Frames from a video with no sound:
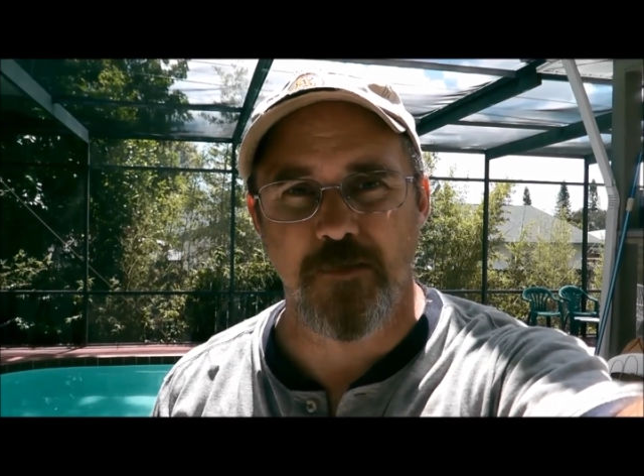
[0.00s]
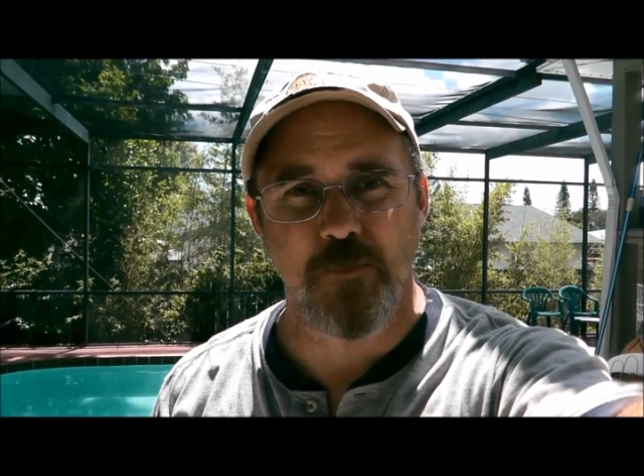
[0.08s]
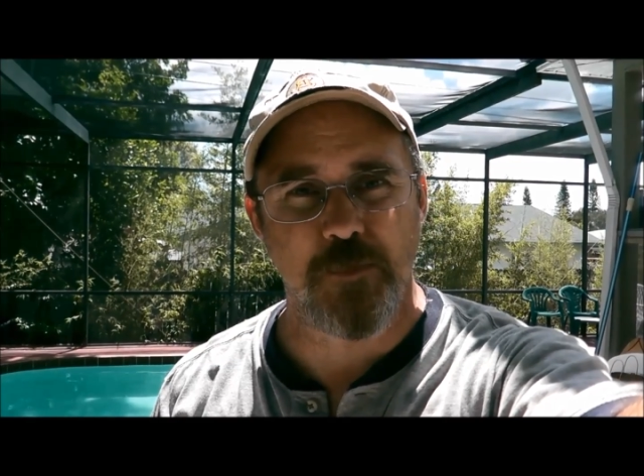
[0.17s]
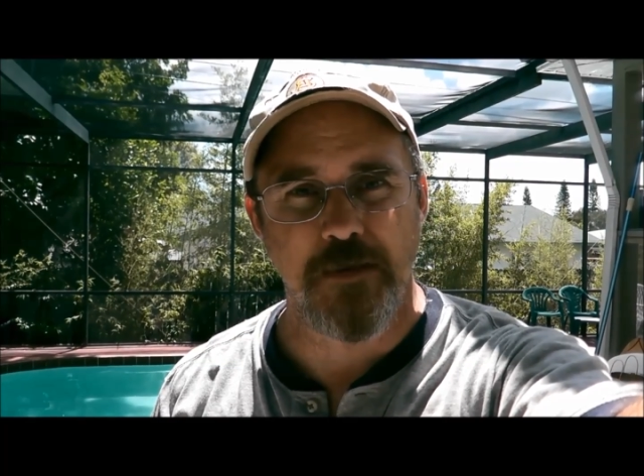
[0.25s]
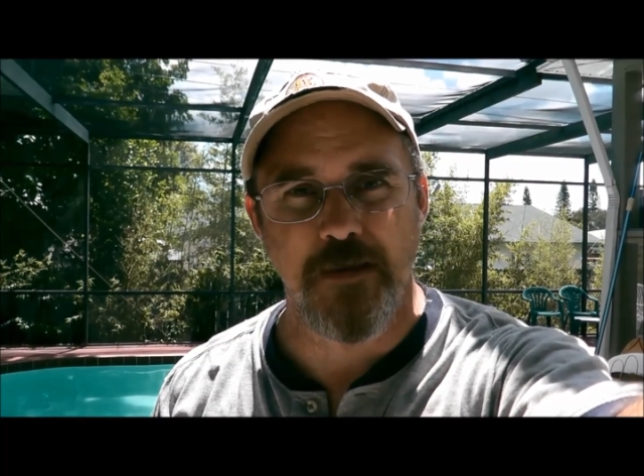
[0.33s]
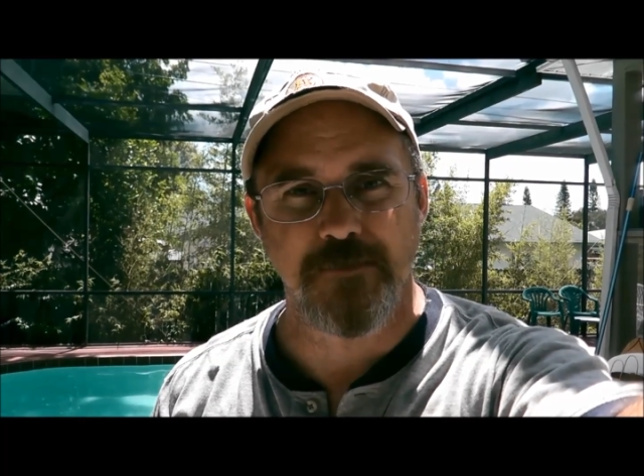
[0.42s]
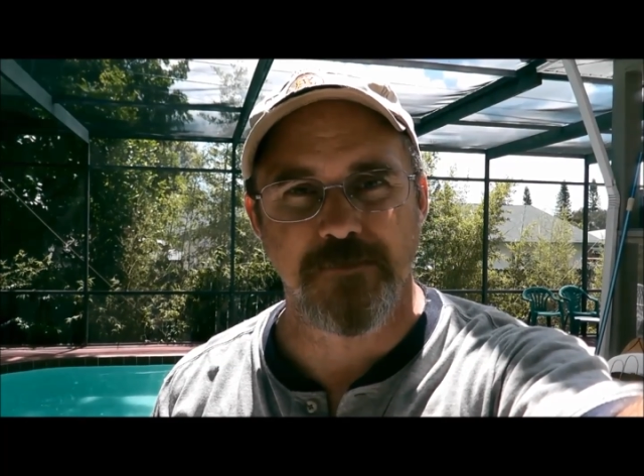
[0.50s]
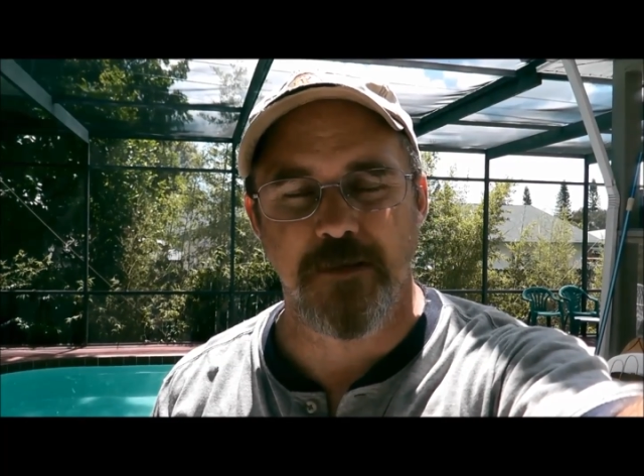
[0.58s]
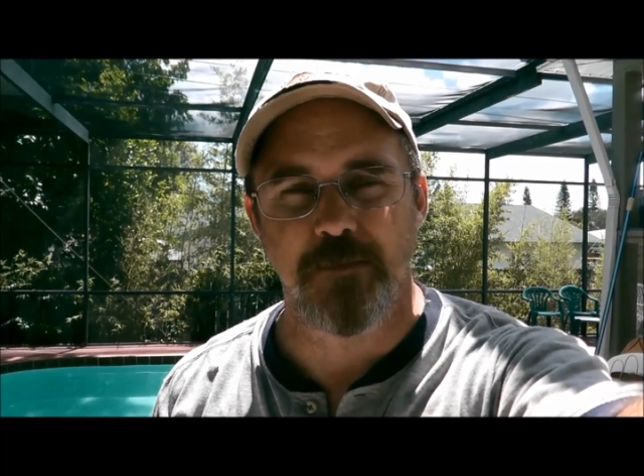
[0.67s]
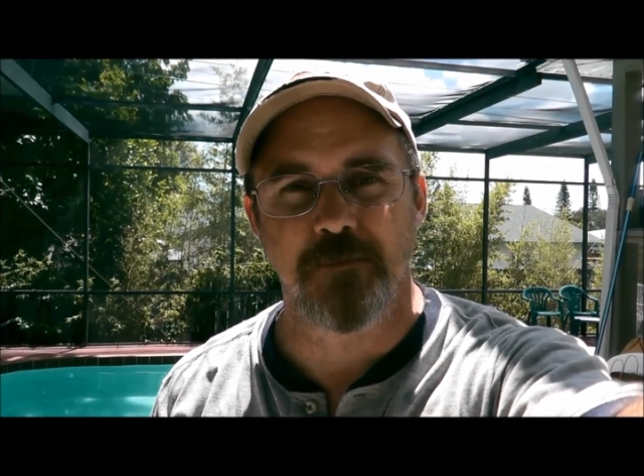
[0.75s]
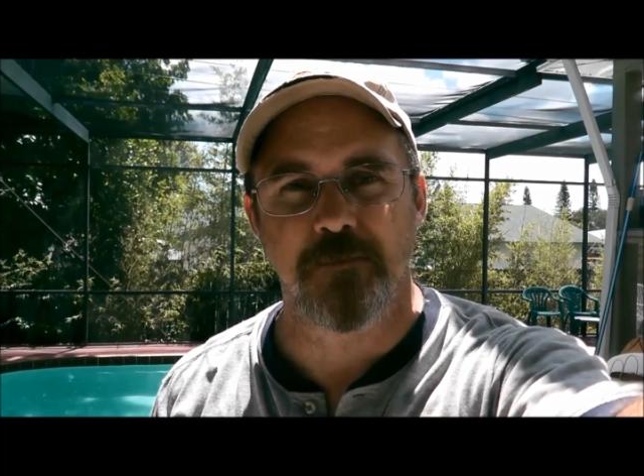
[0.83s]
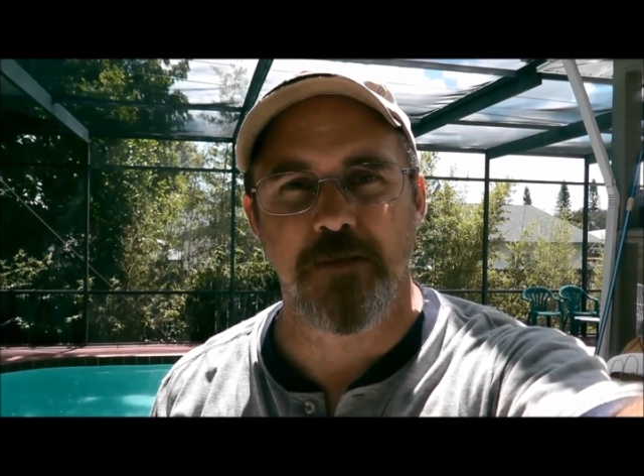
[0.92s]
your pH
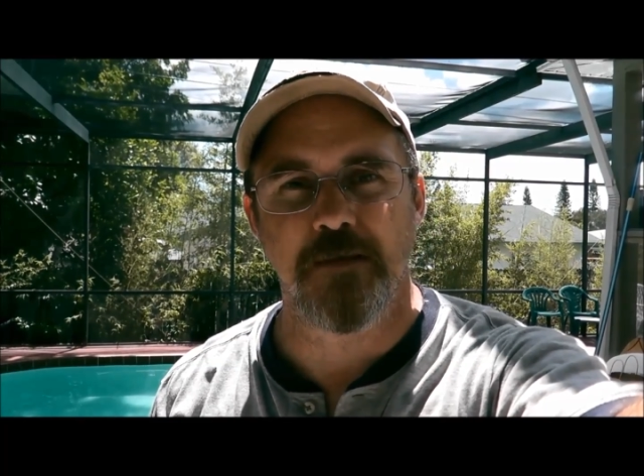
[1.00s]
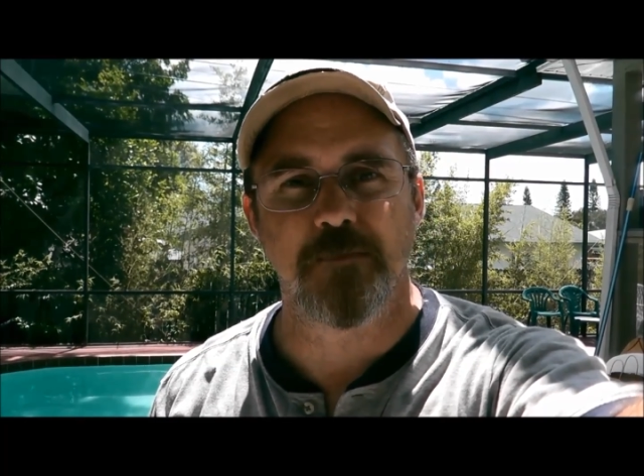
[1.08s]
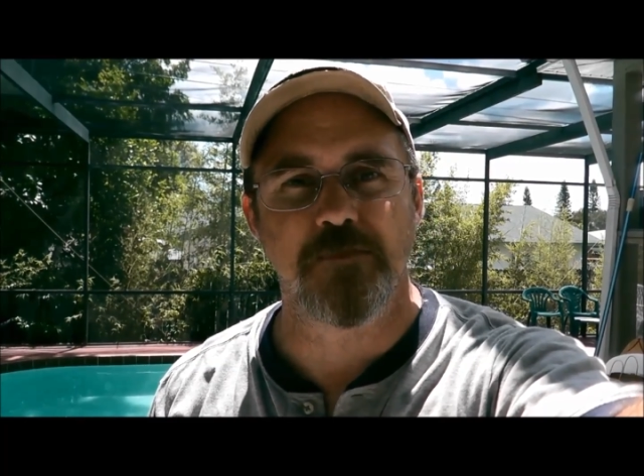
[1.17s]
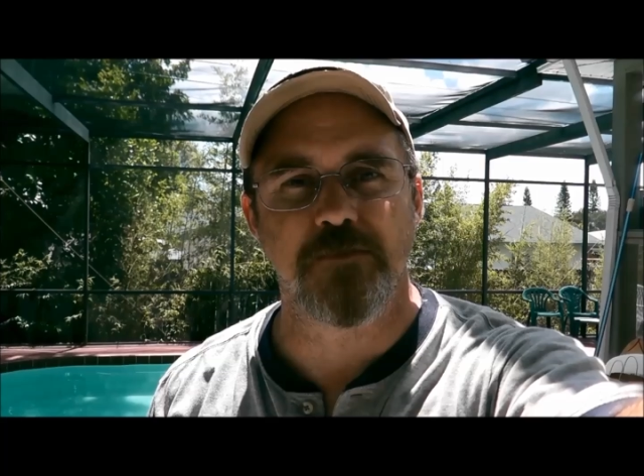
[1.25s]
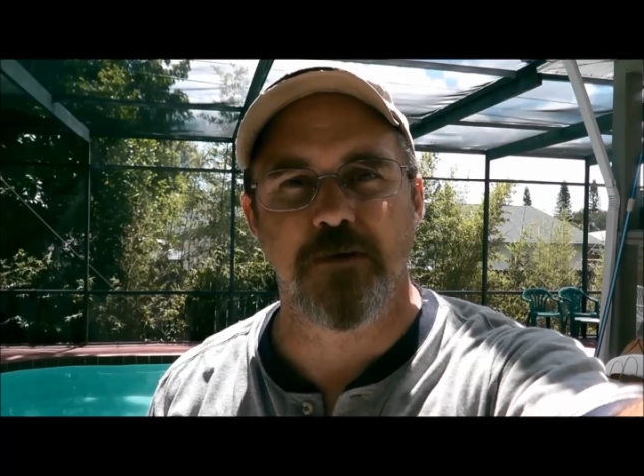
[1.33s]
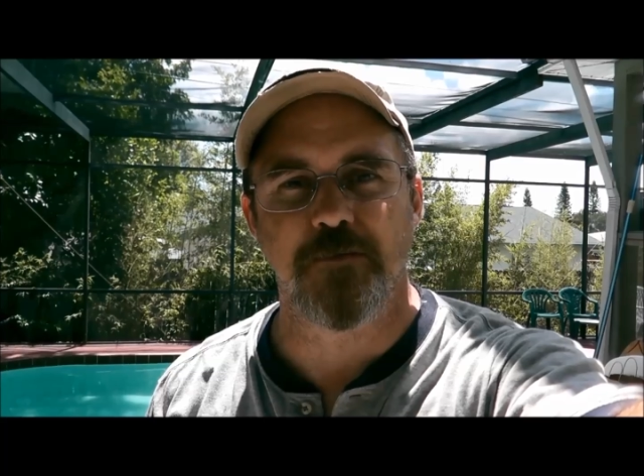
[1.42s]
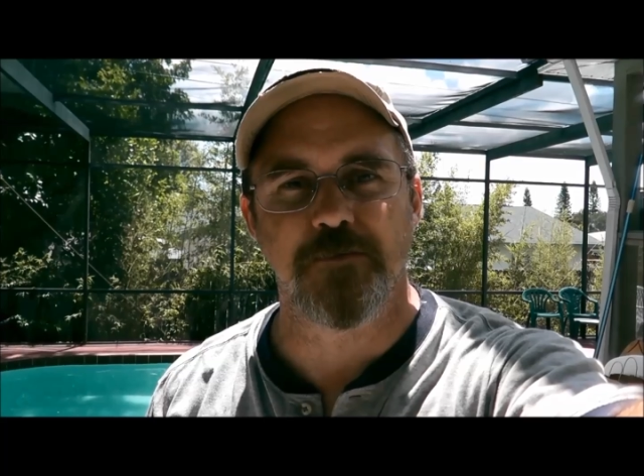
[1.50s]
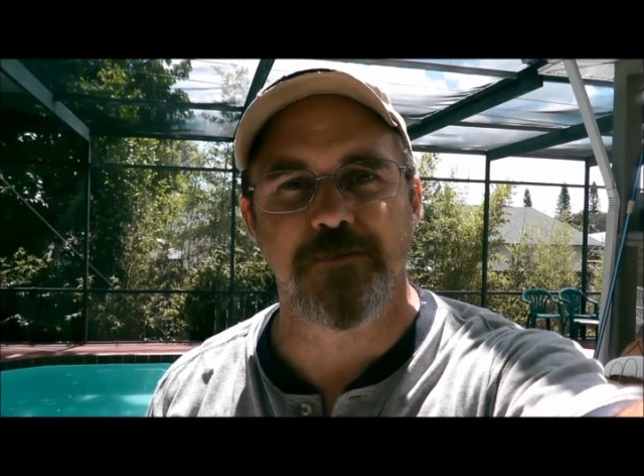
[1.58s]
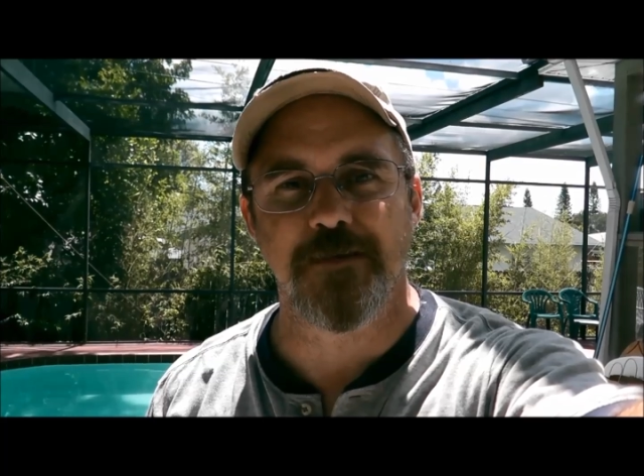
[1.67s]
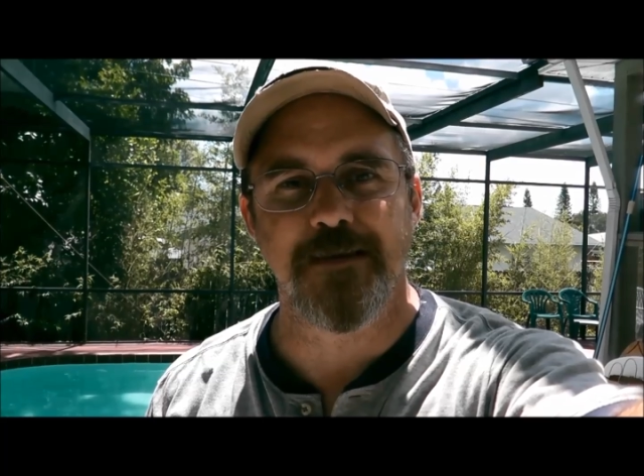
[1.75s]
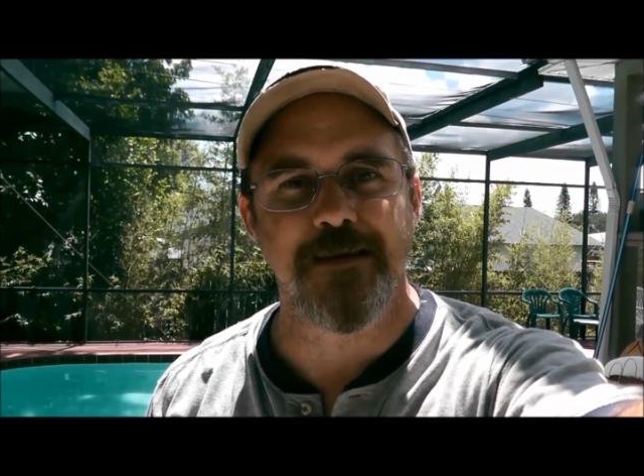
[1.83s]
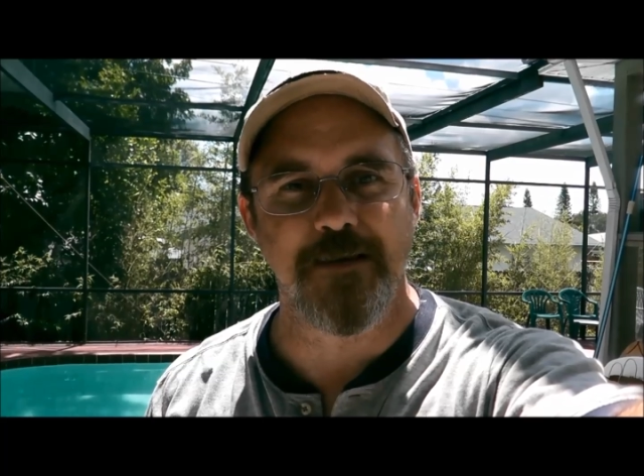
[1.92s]
can be
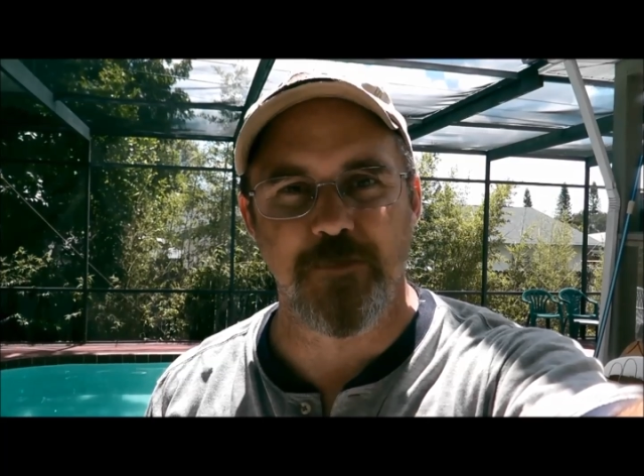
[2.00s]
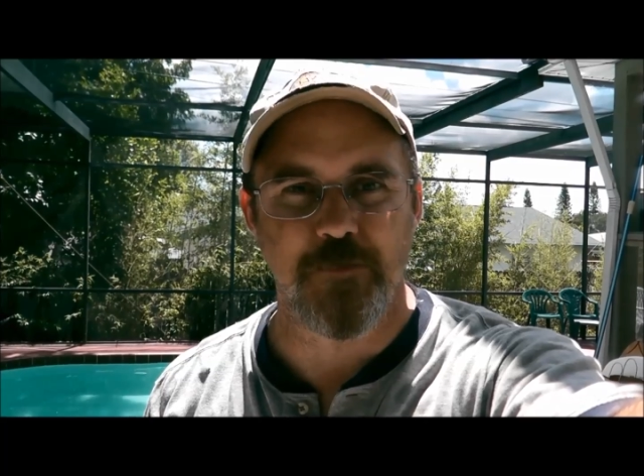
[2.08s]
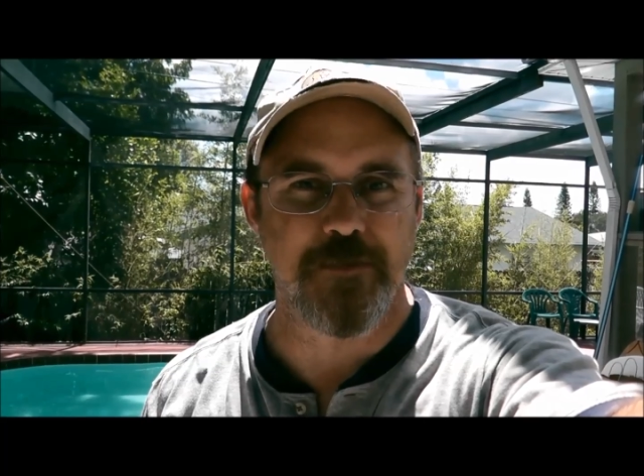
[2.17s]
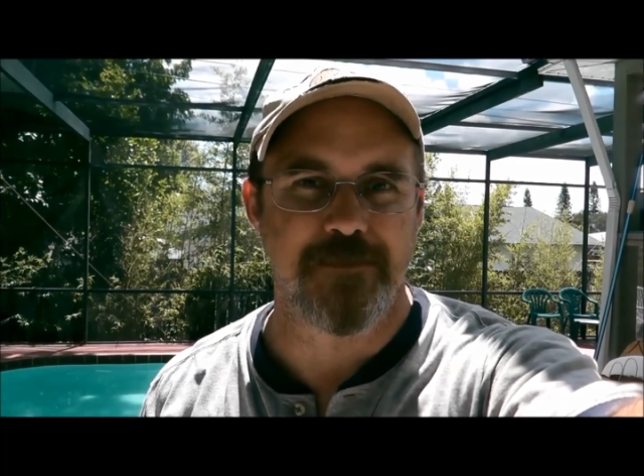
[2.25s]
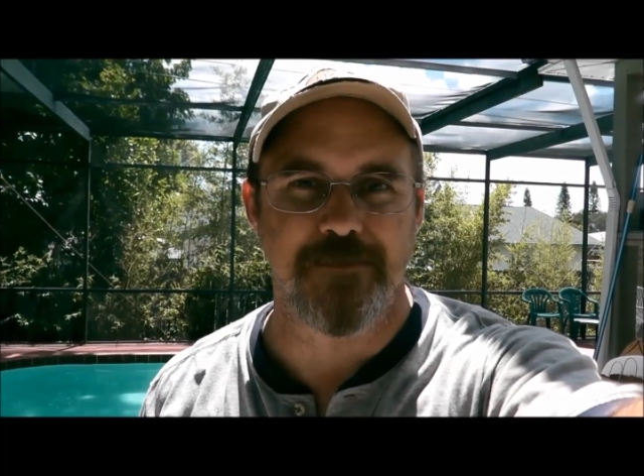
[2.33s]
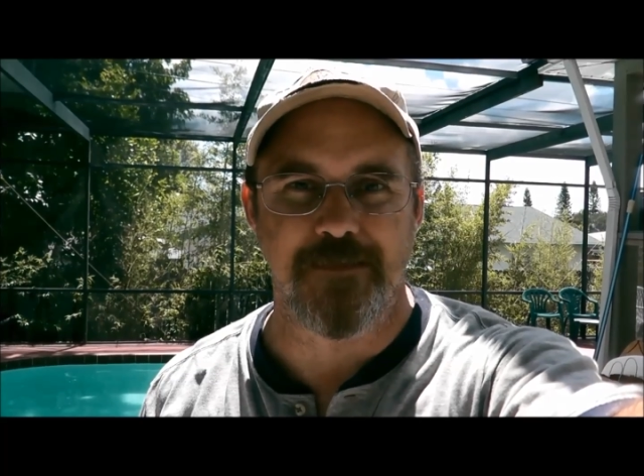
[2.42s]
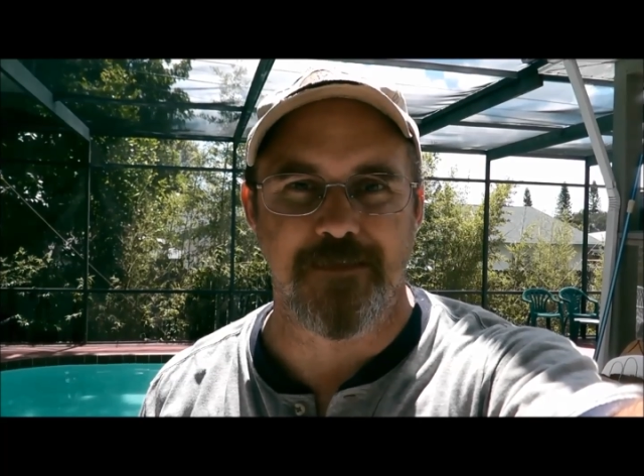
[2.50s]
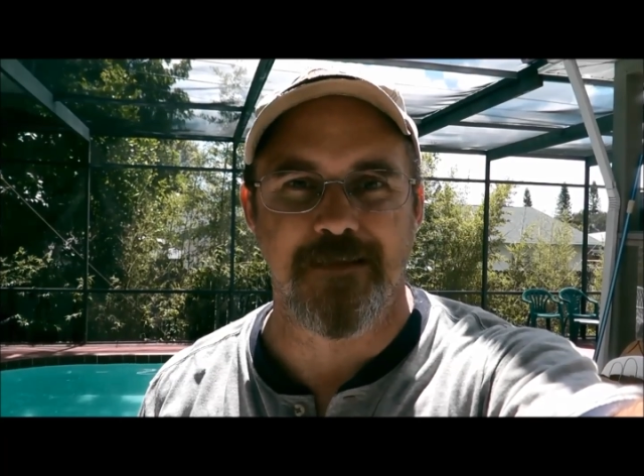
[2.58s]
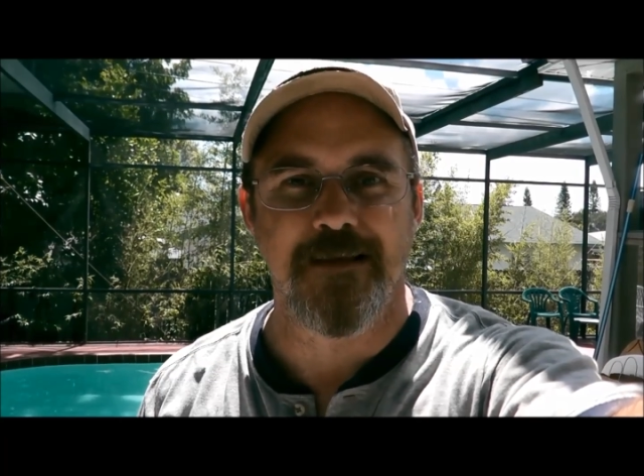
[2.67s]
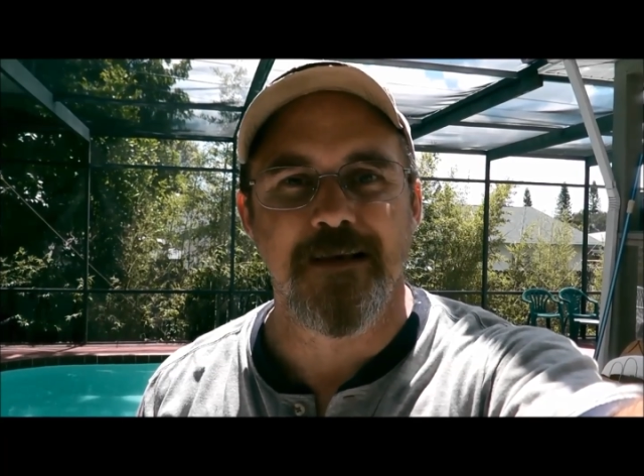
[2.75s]
mysteriously increasing.